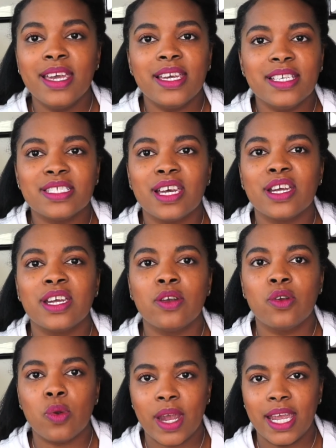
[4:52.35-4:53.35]
is a
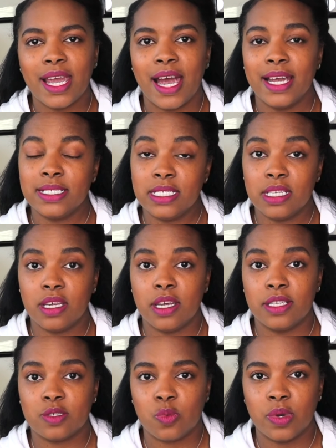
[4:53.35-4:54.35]
great idea
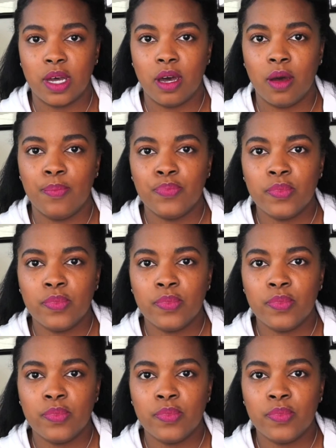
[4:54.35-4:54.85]
as well.